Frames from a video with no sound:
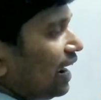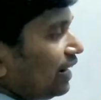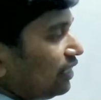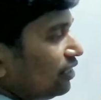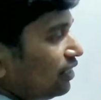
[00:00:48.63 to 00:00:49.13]

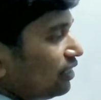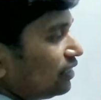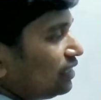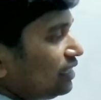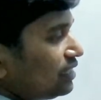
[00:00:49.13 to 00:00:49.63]
and
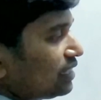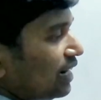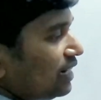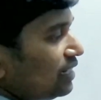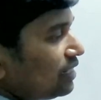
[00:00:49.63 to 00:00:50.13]
this
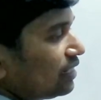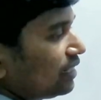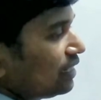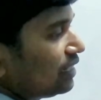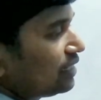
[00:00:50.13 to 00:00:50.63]

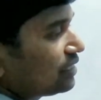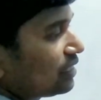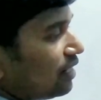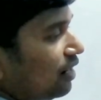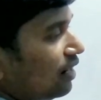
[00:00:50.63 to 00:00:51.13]
side
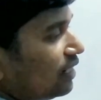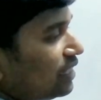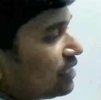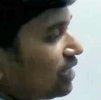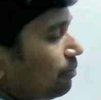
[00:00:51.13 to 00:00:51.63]
is a
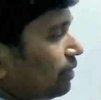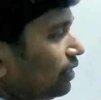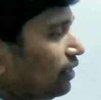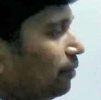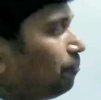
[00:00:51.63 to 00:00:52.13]
denser
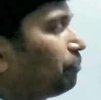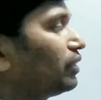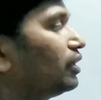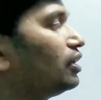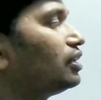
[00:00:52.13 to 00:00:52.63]

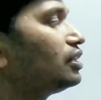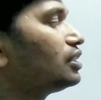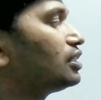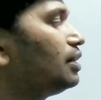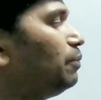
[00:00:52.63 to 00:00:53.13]
medium.
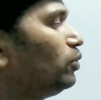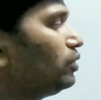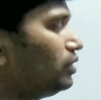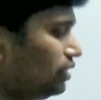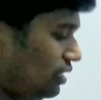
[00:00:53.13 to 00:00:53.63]

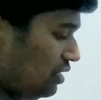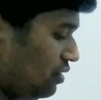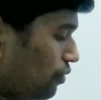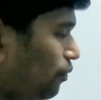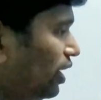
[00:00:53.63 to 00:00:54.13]
Suppose
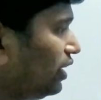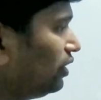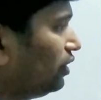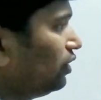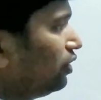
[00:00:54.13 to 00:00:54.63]

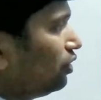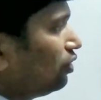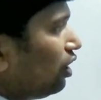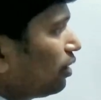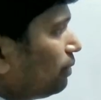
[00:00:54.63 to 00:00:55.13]

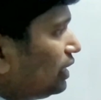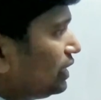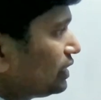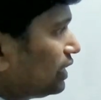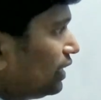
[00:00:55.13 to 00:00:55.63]
one
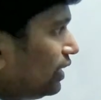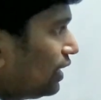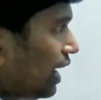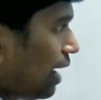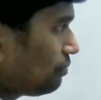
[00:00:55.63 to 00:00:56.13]
normal is
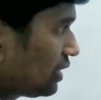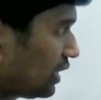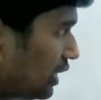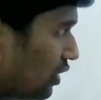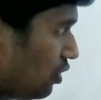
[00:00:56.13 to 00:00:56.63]
there. I am
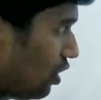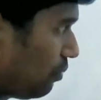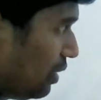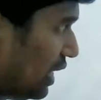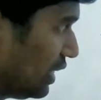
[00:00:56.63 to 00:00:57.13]
taking a
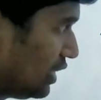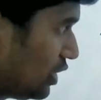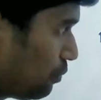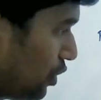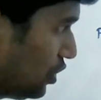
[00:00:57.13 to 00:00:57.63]
normal at this